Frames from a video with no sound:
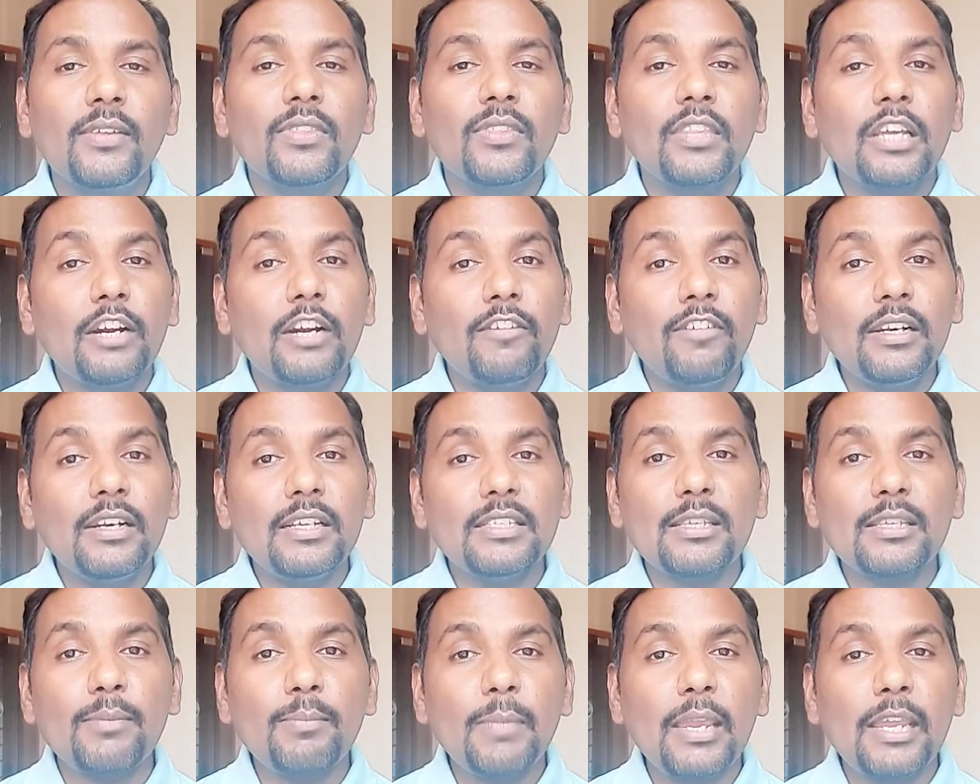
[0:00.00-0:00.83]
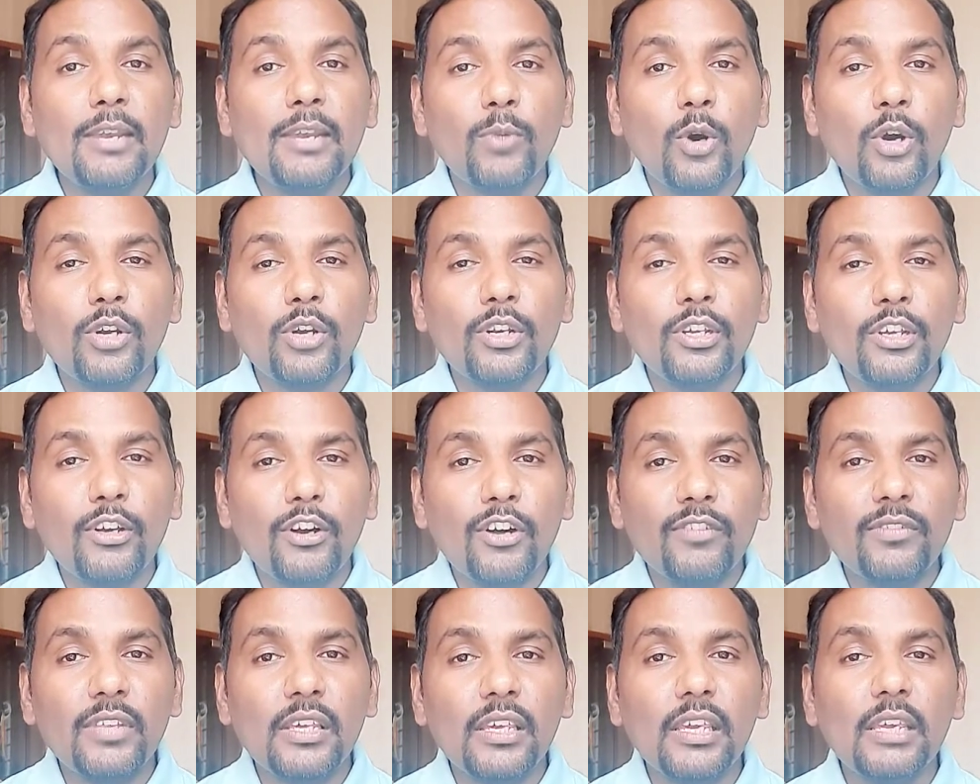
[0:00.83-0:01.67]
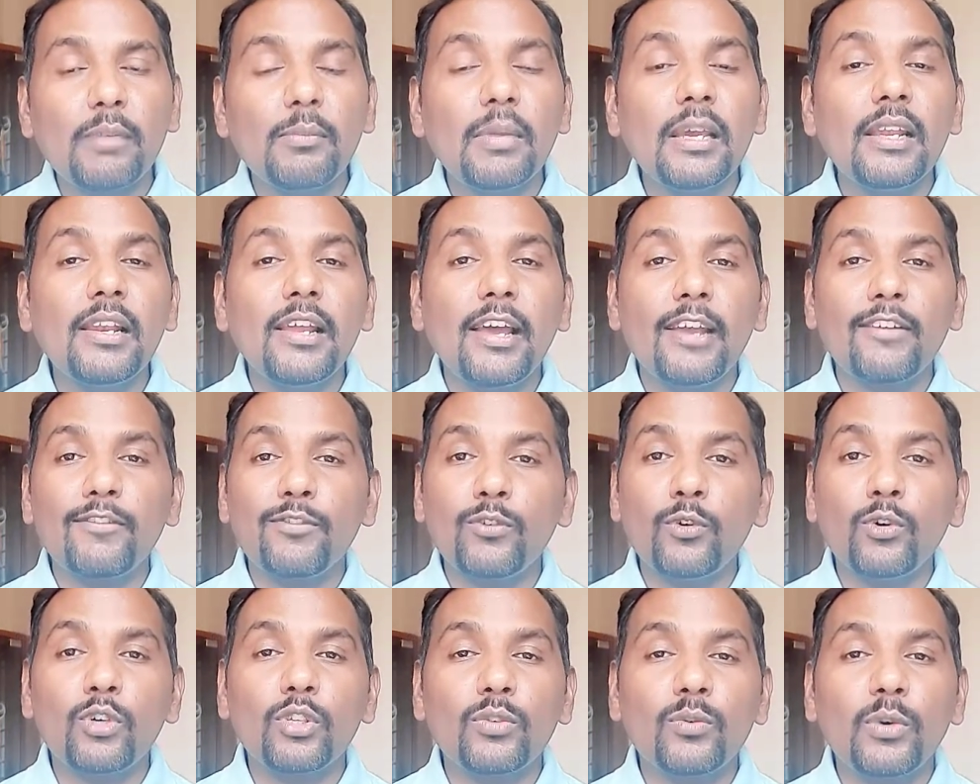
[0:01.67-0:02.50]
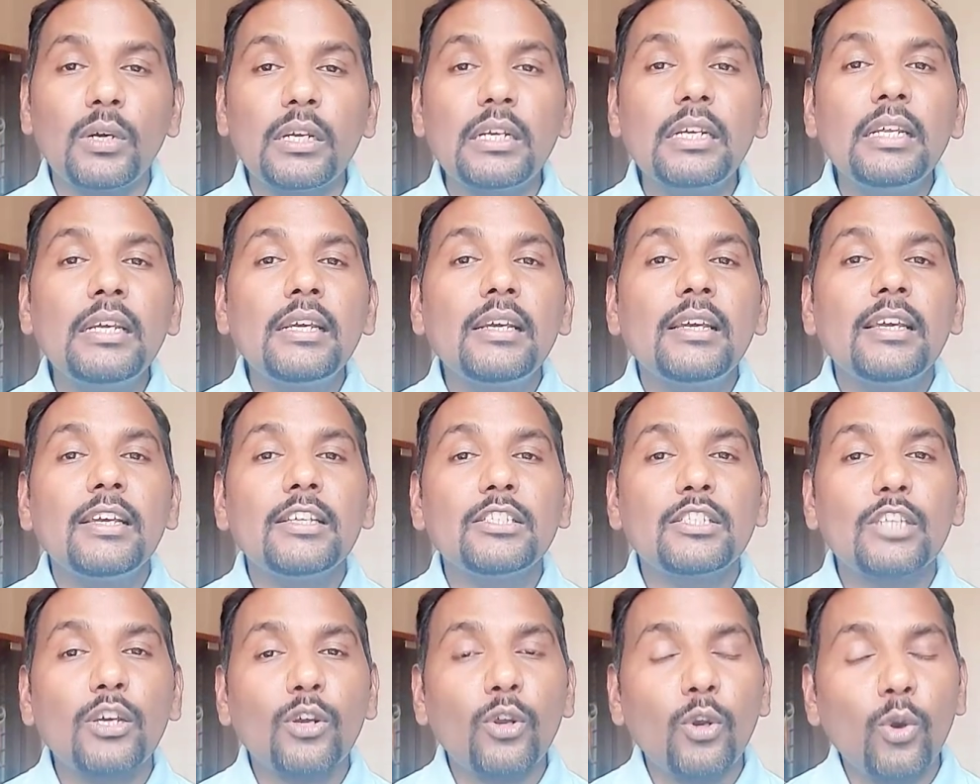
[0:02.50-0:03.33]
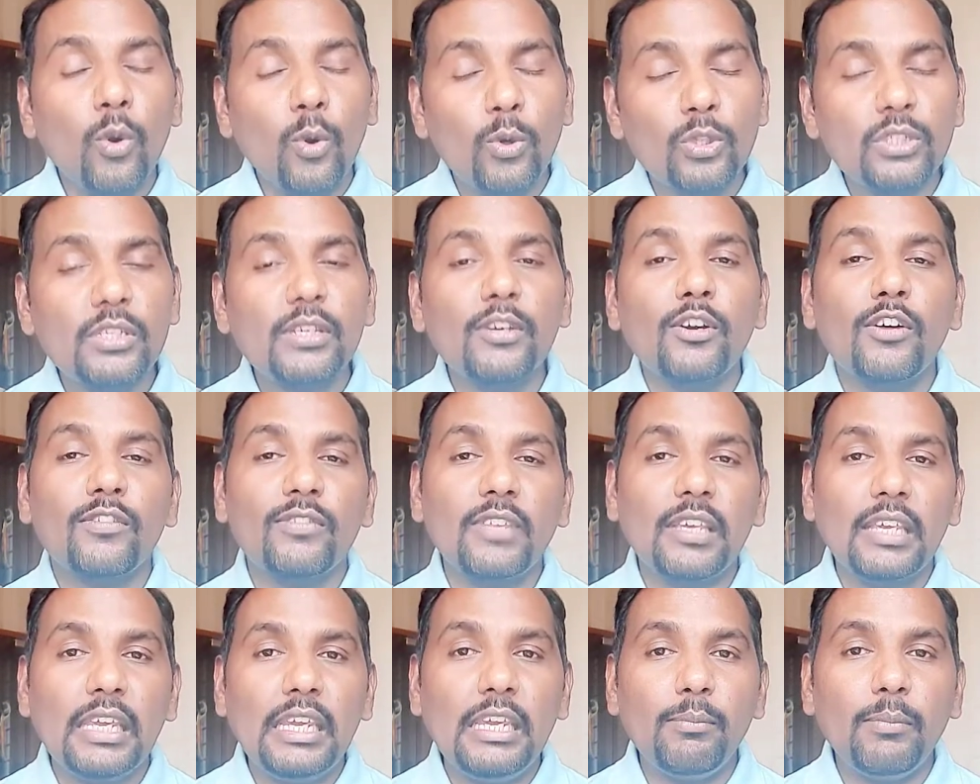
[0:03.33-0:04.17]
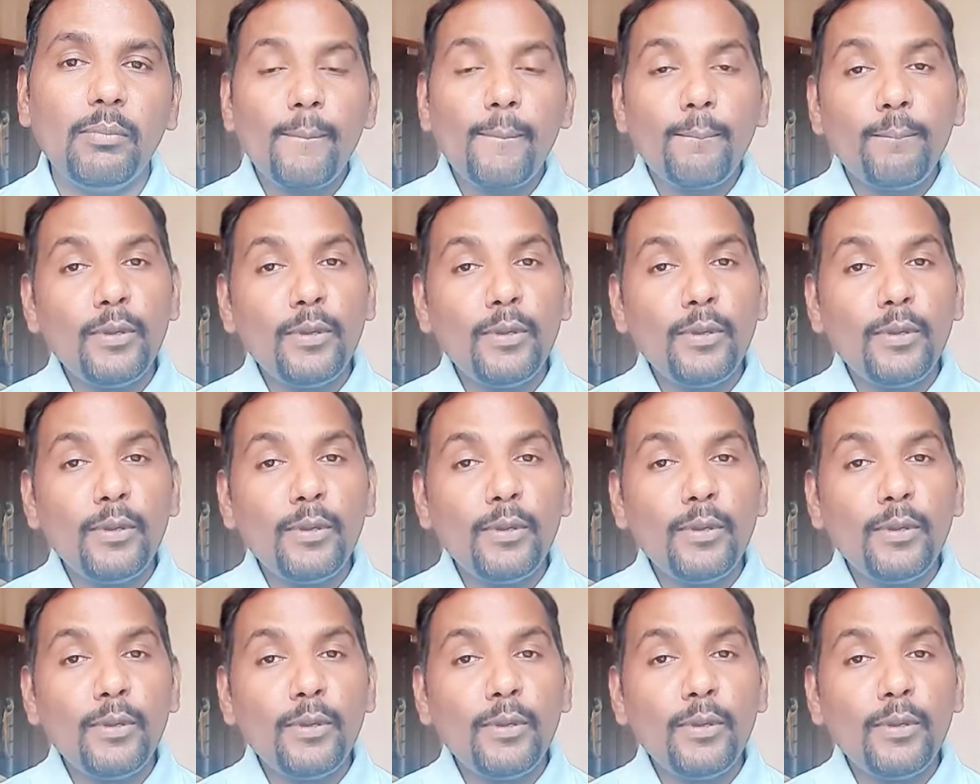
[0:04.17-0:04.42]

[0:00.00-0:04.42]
Third one is the main body of the email. And fourth one is the closing of the email.